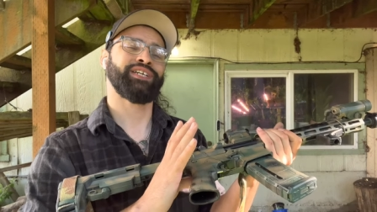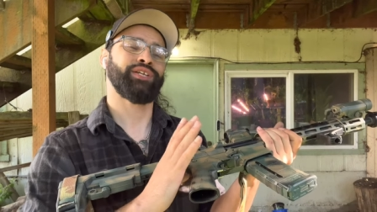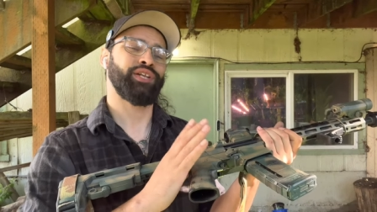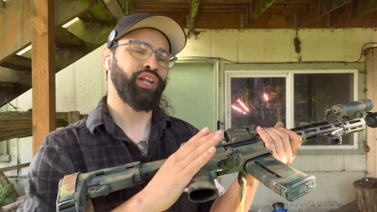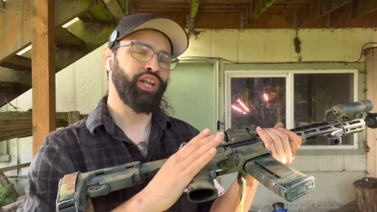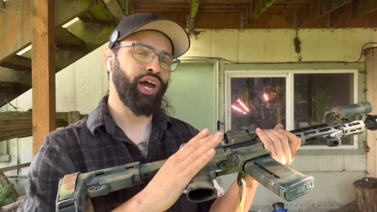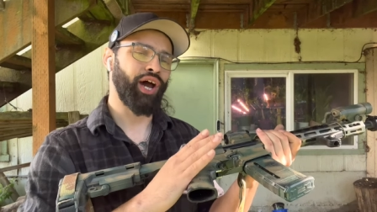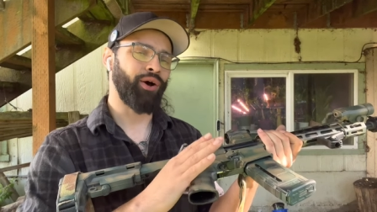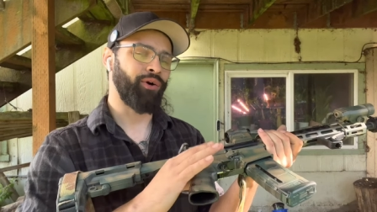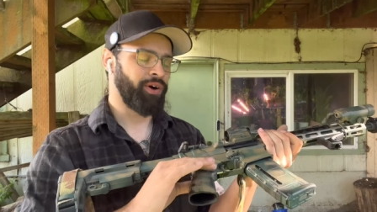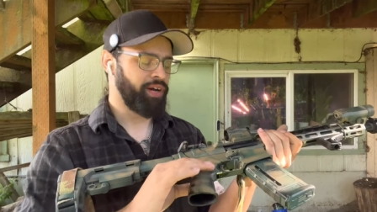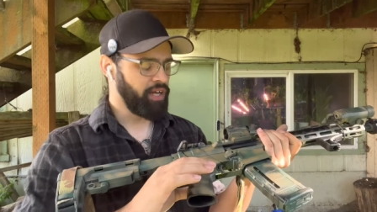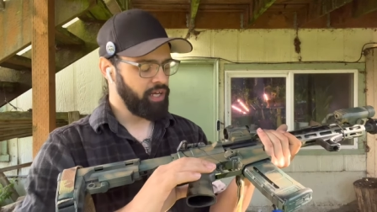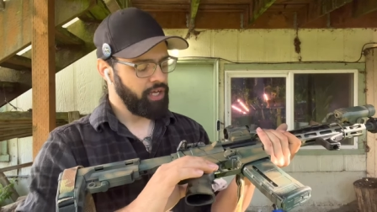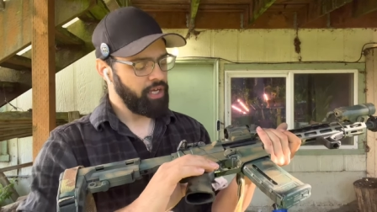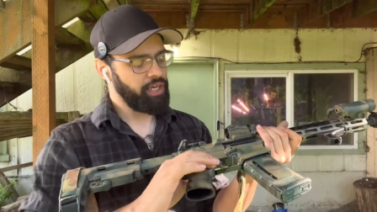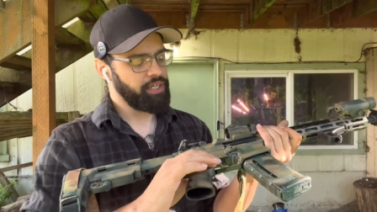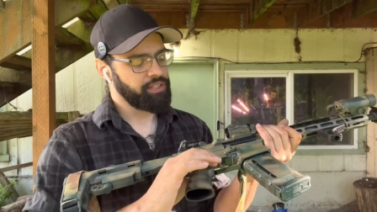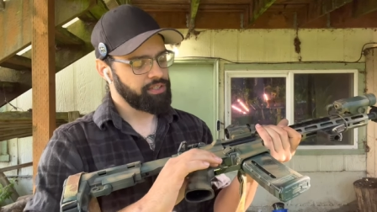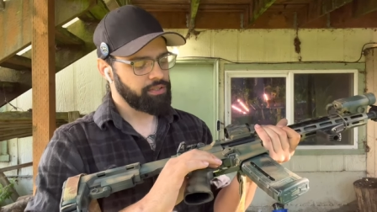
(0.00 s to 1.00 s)
no.
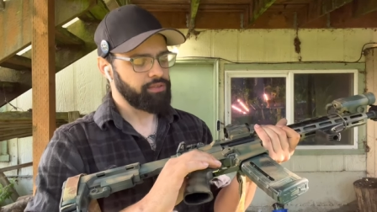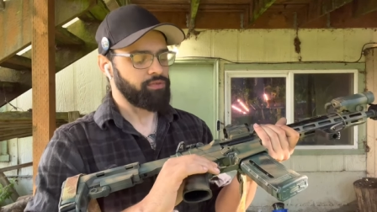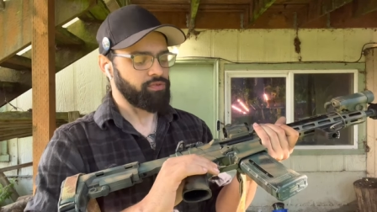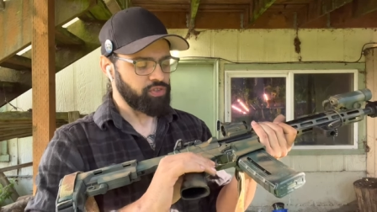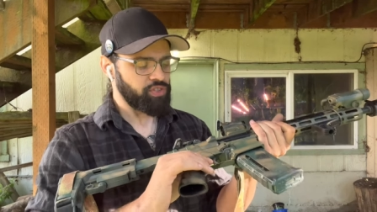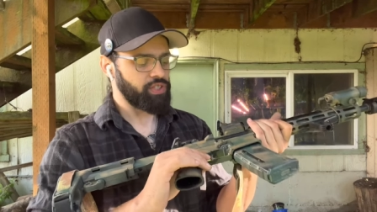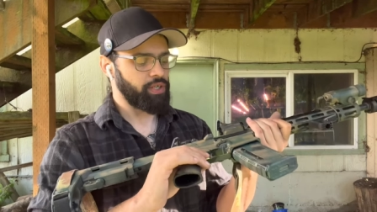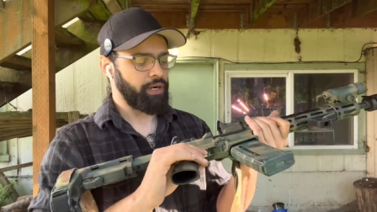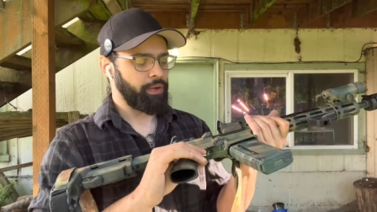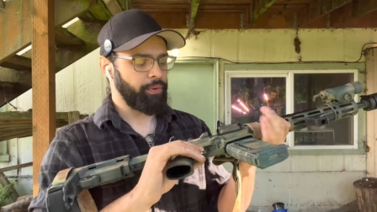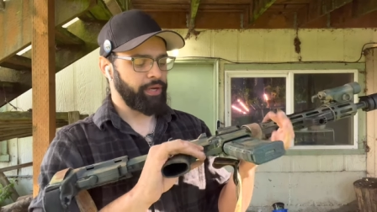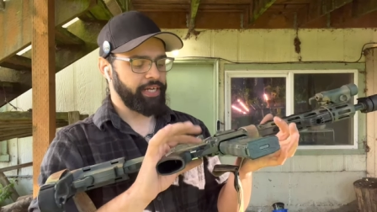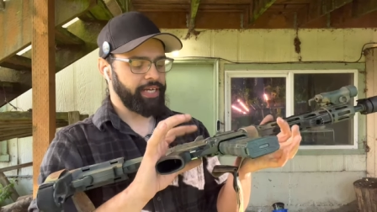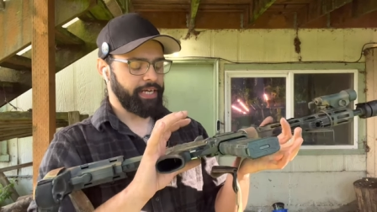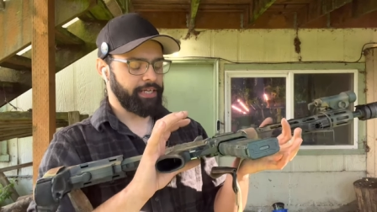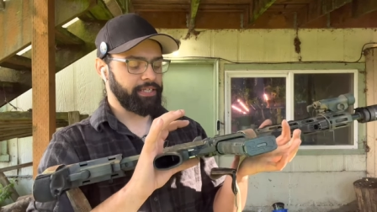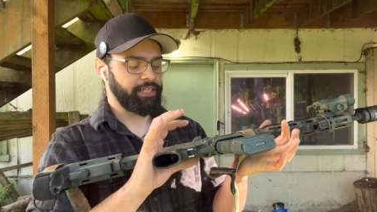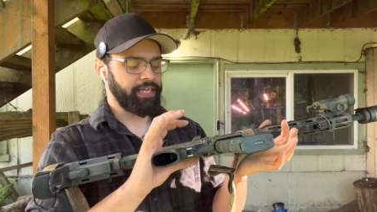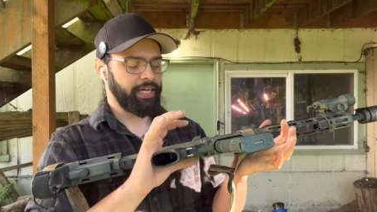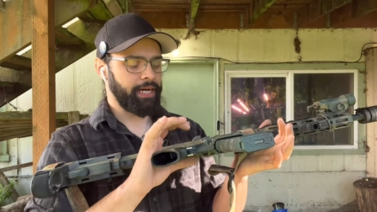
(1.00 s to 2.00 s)
So I went
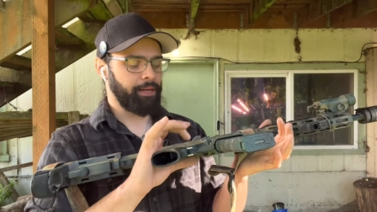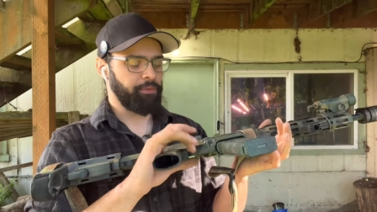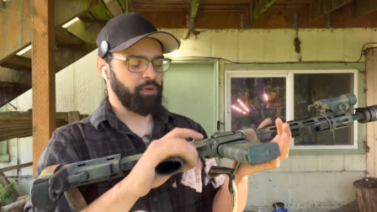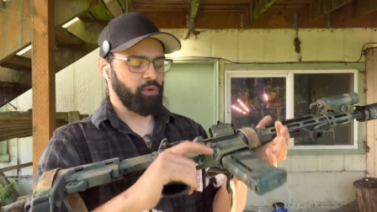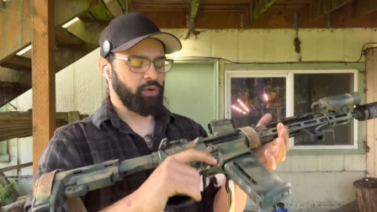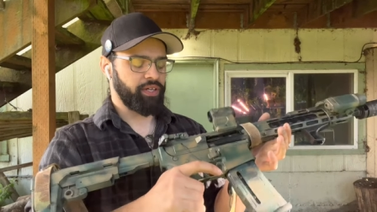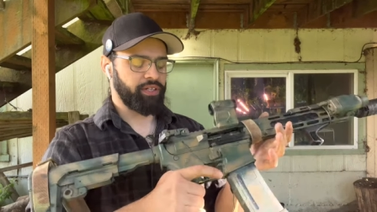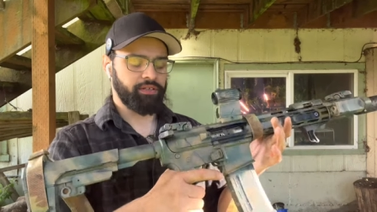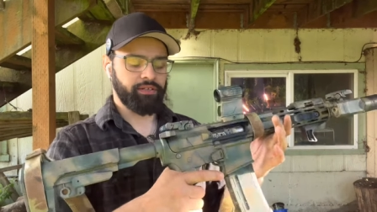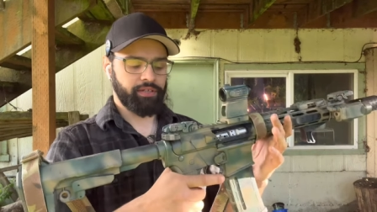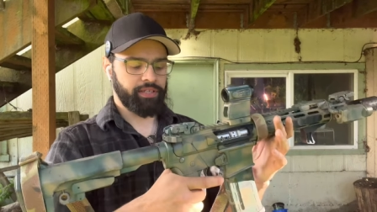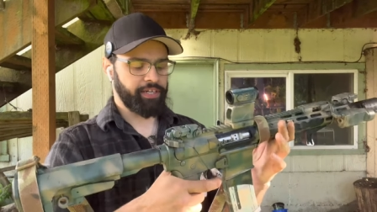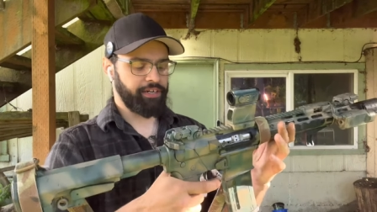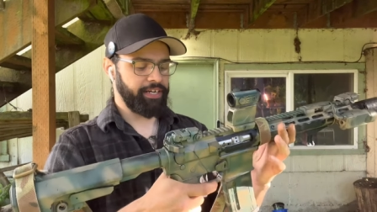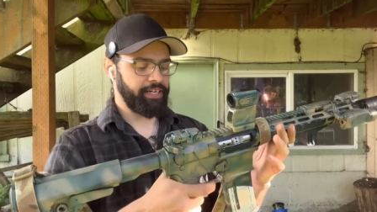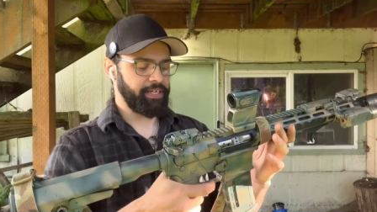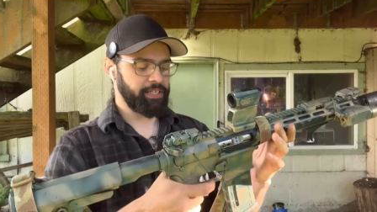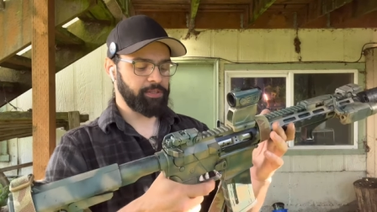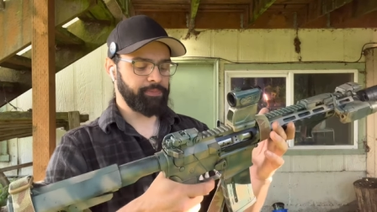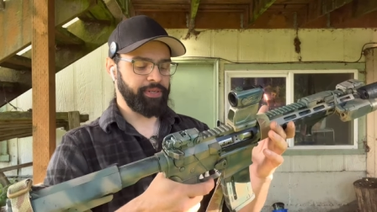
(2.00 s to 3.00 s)
ahead and got me one. They're
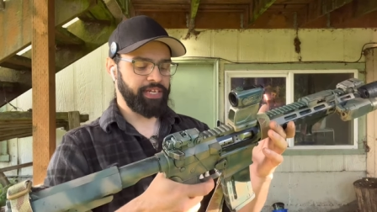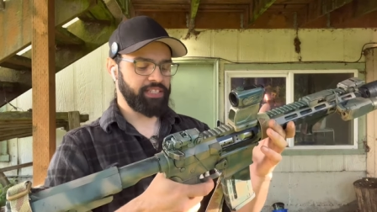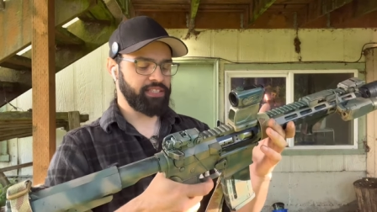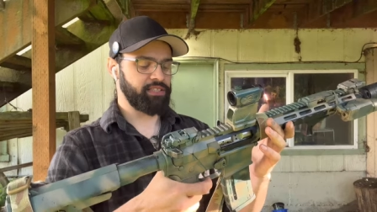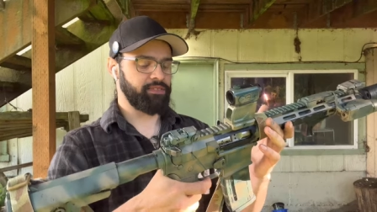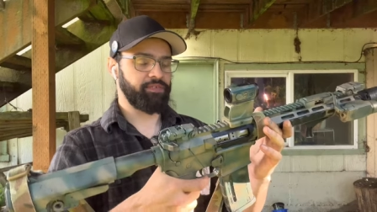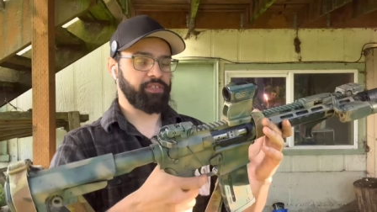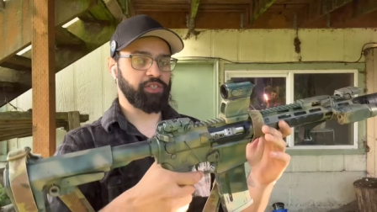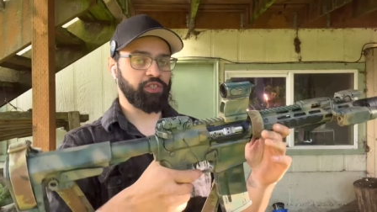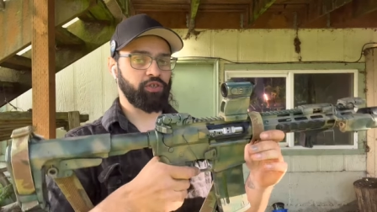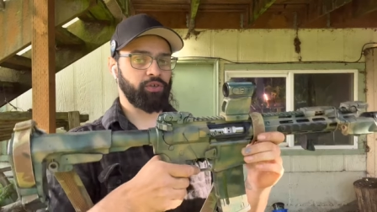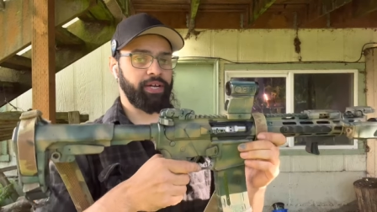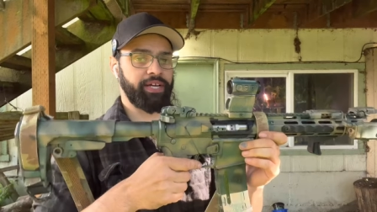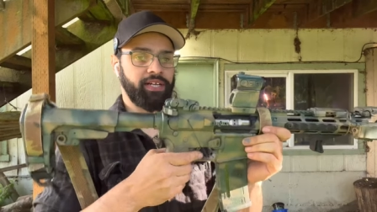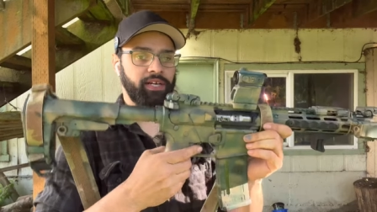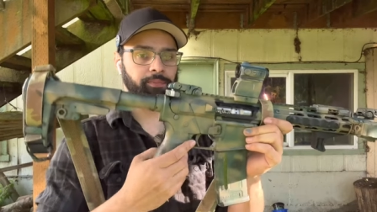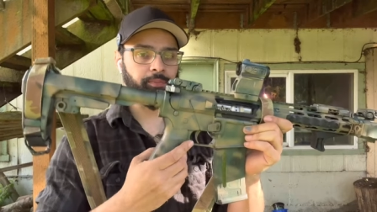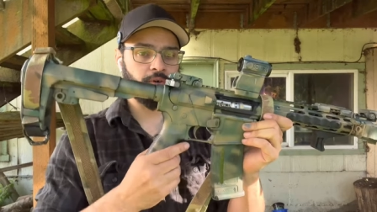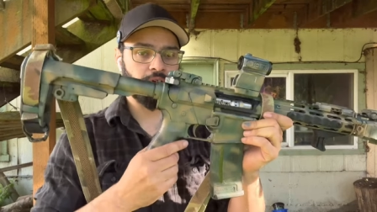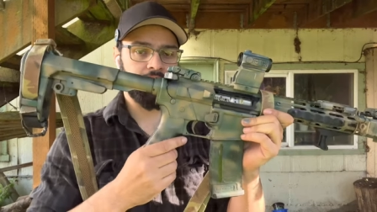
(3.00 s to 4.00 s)
inexpensive. It's a great
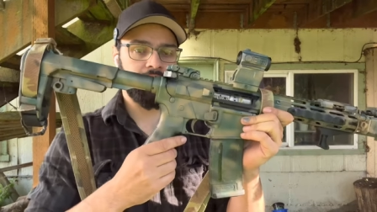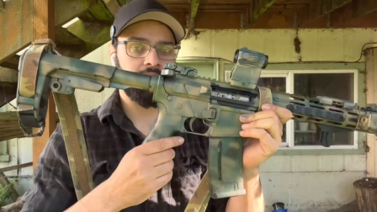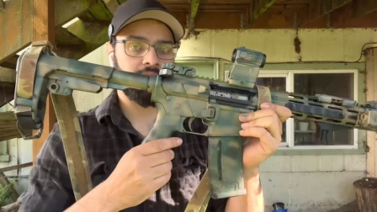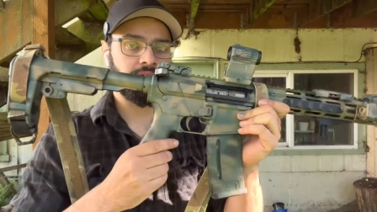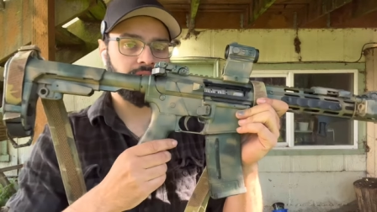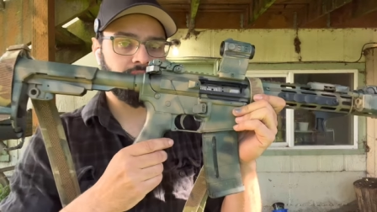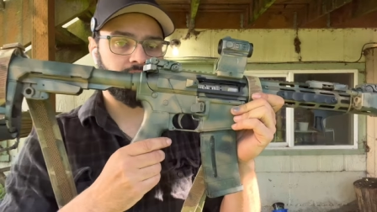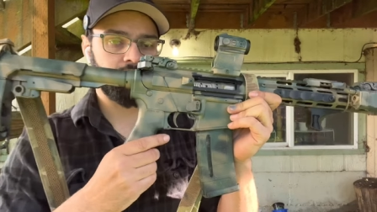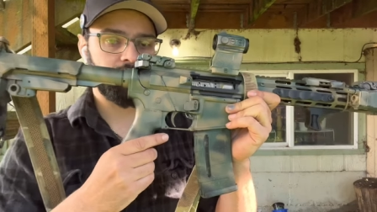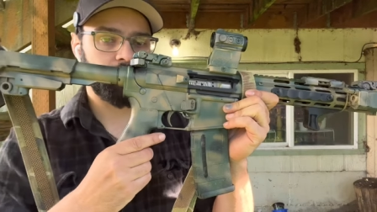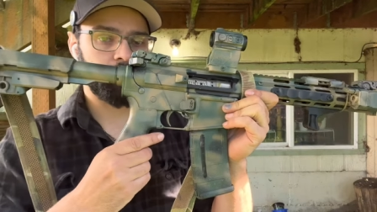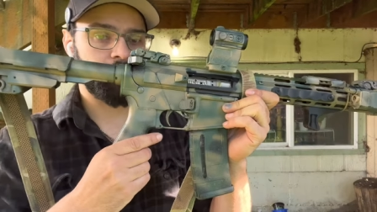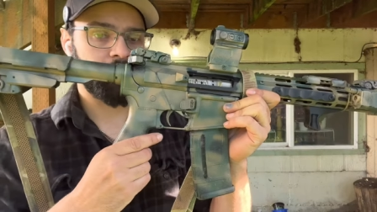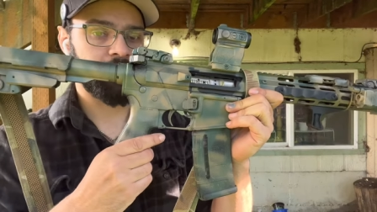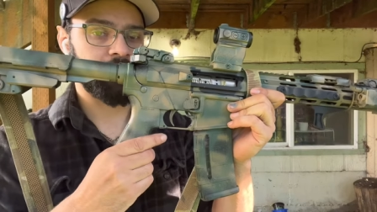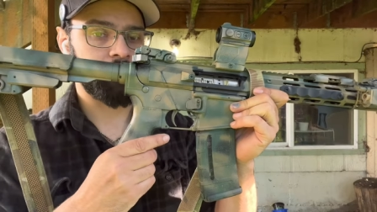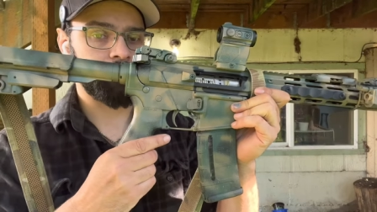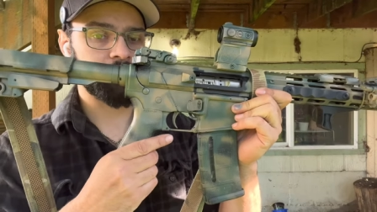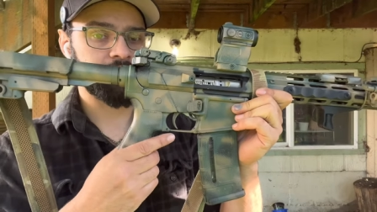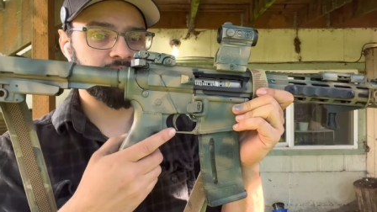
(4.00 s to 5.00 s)
upgrade. You want
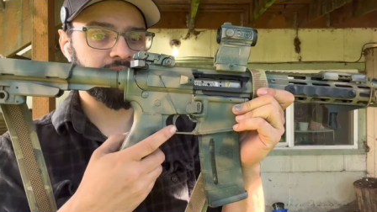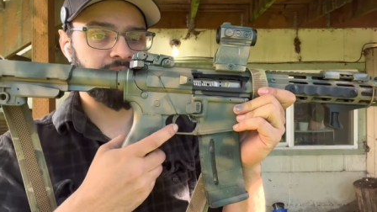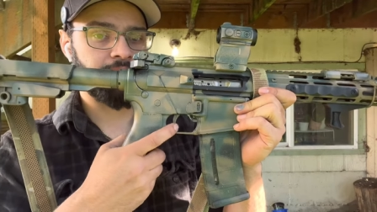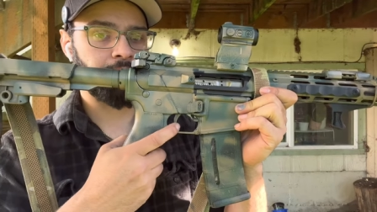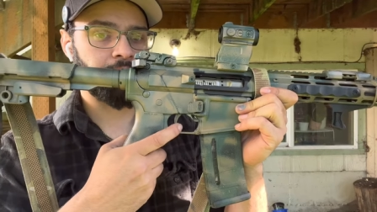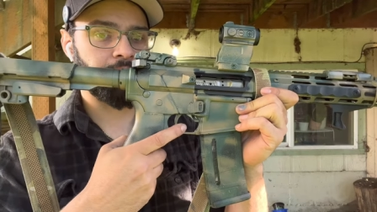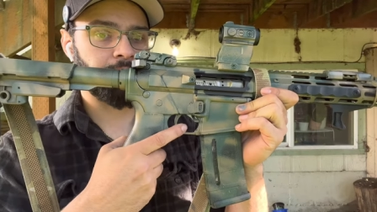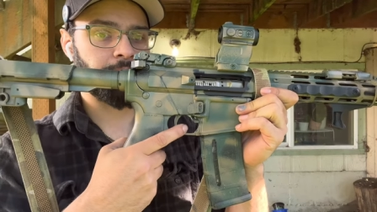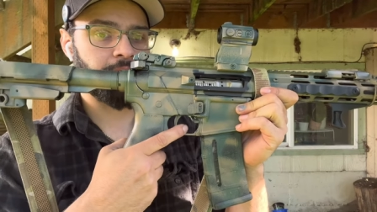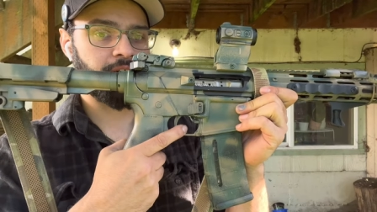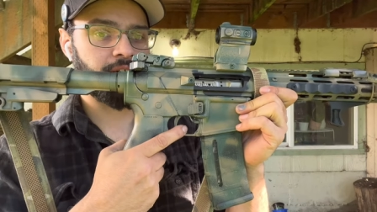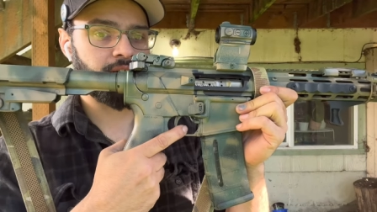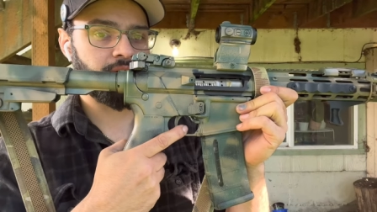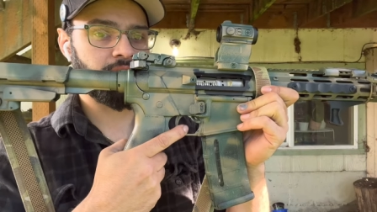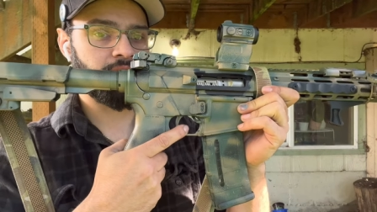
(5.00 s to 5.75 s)
to ghost that with me?